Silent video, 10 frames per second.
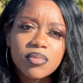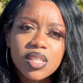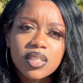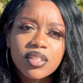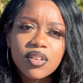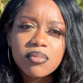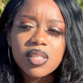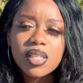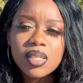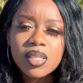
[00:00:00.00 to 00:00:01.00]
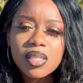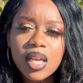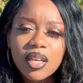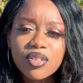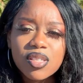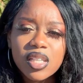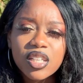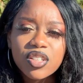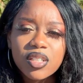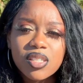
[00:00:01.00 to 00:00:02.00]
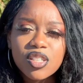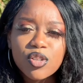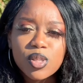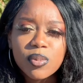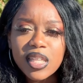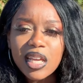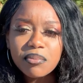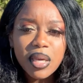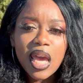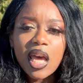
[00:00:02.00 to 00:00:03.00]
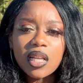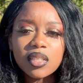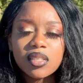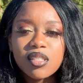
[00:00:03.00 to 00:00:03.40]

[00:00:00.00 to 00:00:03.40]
to live up to these societal standards, you know, to be that man.